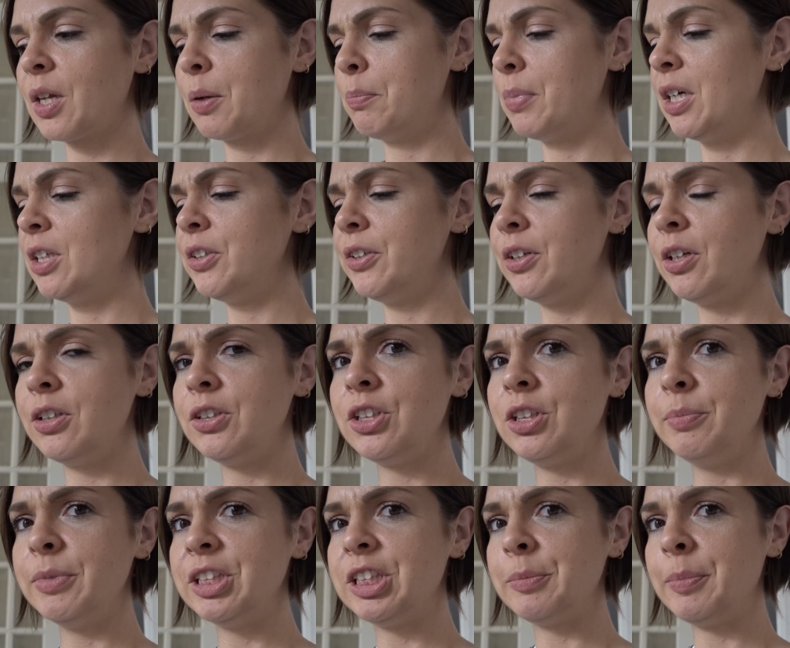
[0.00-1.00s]
But I don't know
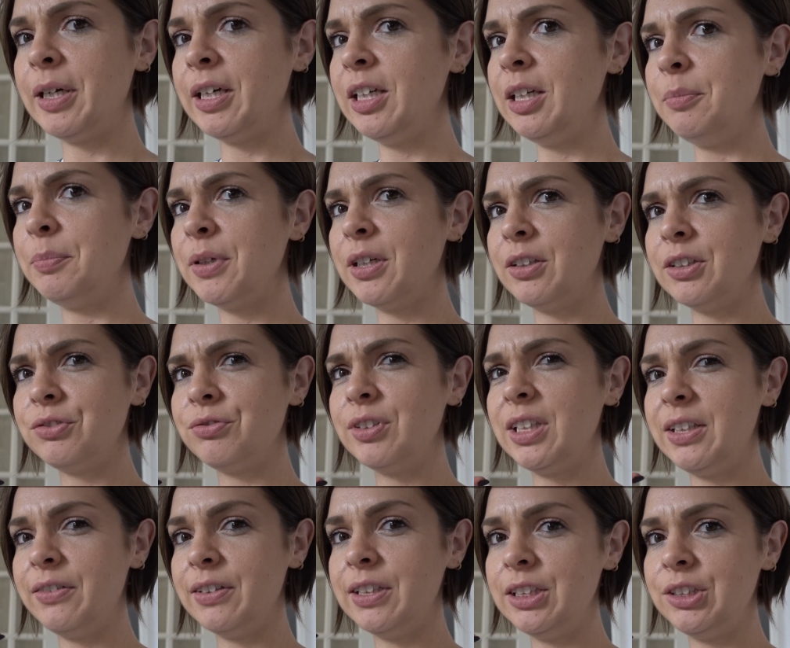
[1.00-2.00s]
too much about it, but I was
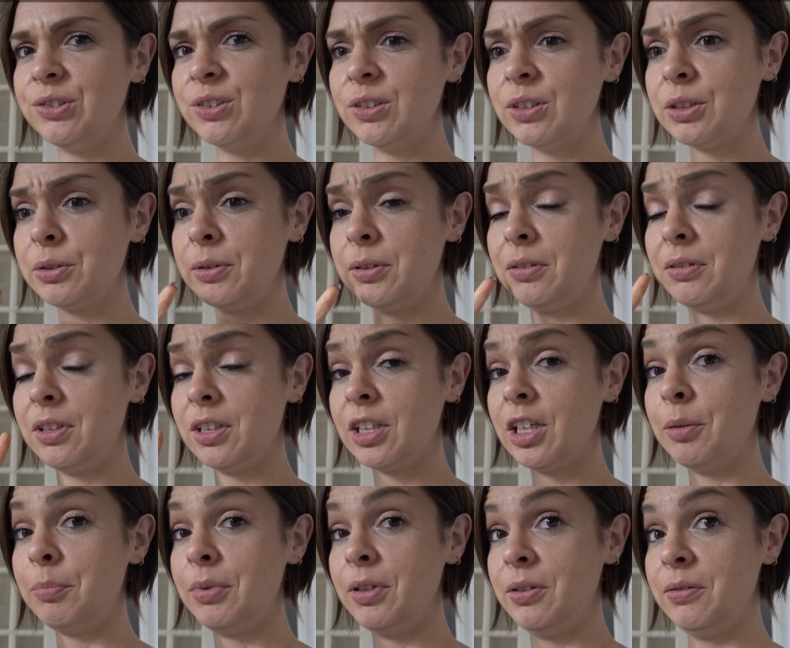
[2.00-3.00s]
really, really drawn to a, a
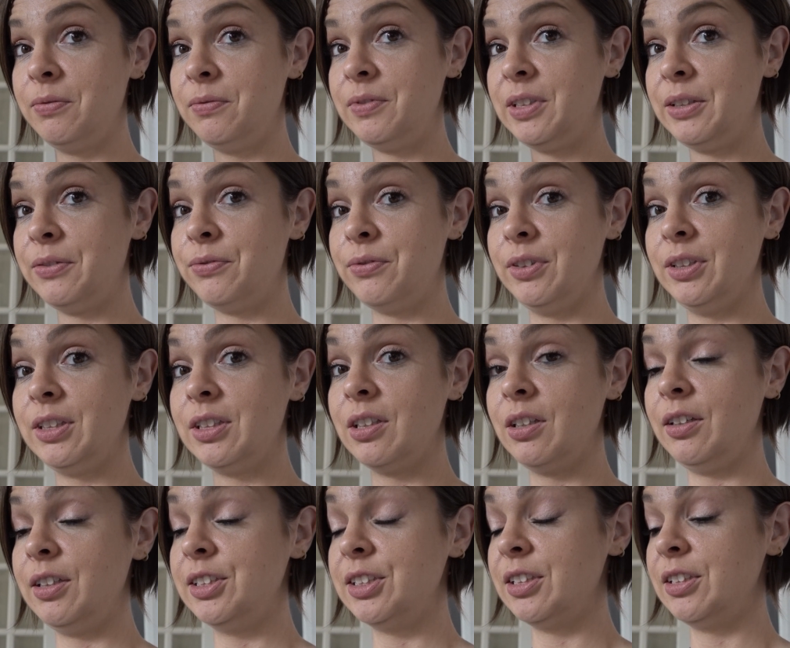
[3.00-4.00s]
couple of different
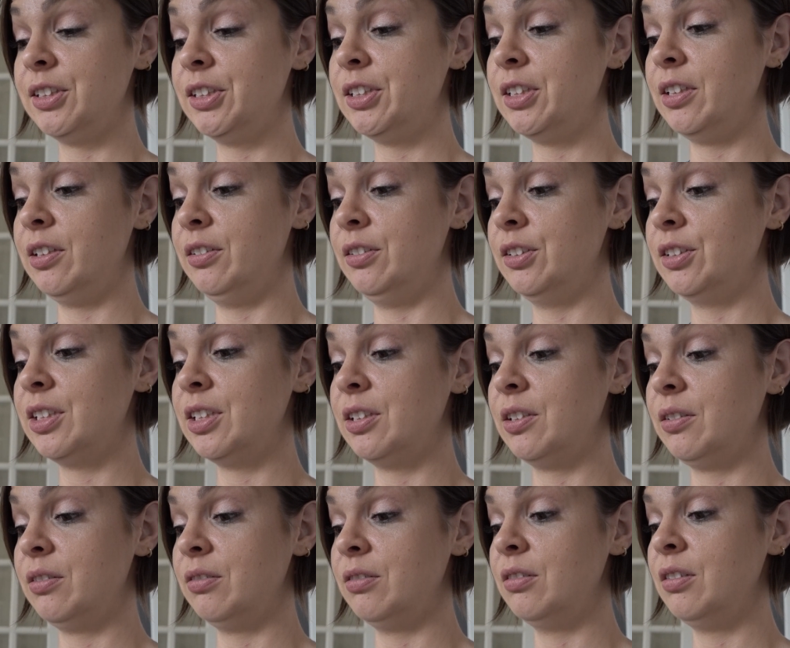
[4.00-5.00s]
Tiger's Eye stones, so I
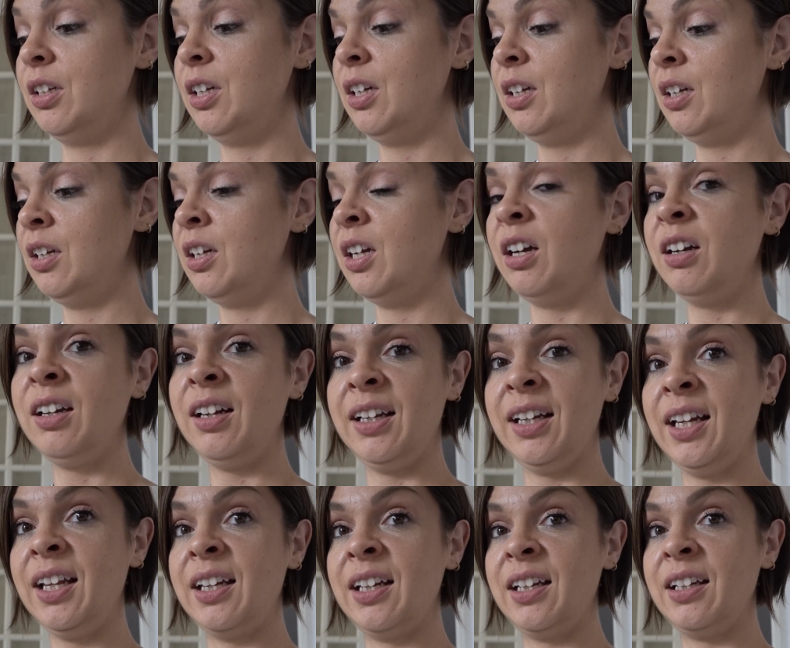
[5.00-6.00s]
thought, I'm going to
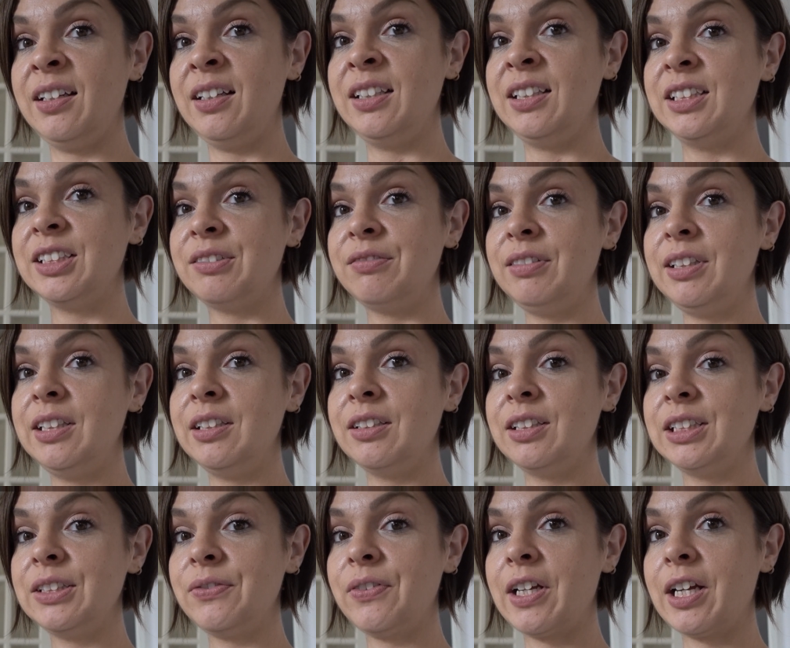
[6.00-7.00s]
get it. And it's a really
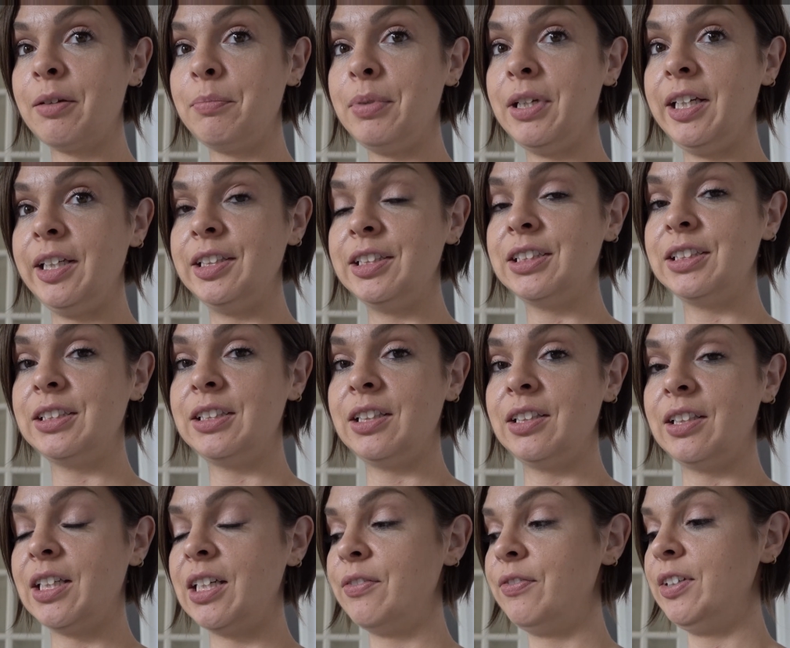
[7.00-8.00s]
nice flat piece to
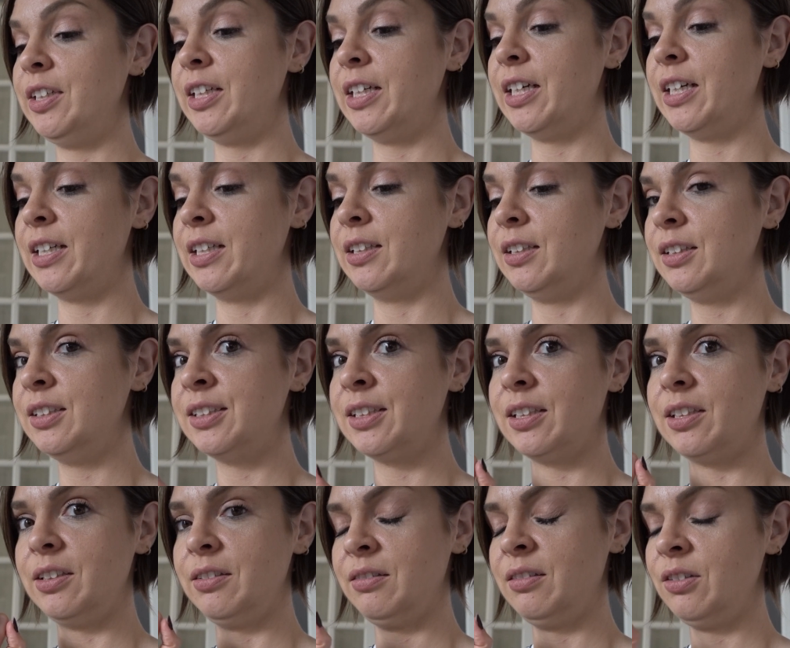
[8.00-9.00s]
have in your hand, so
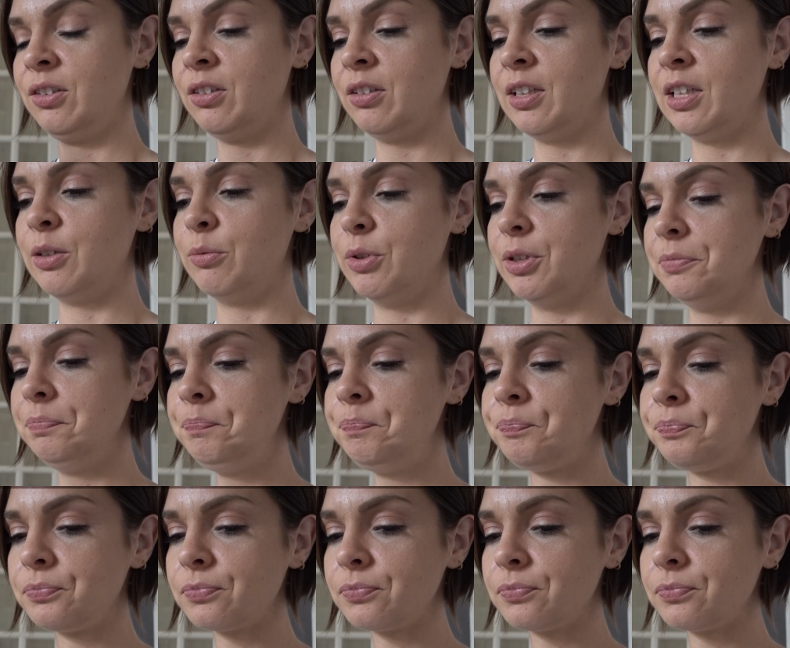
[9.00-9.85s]
got that one.